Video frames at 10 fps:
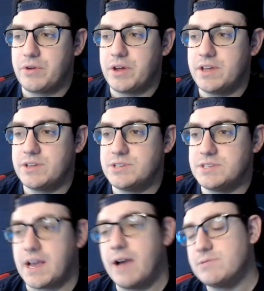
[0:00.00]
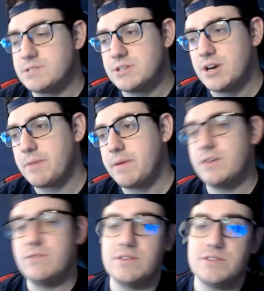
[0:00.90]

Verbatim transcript: to Bria, and she's like, "I wasn't talking about you."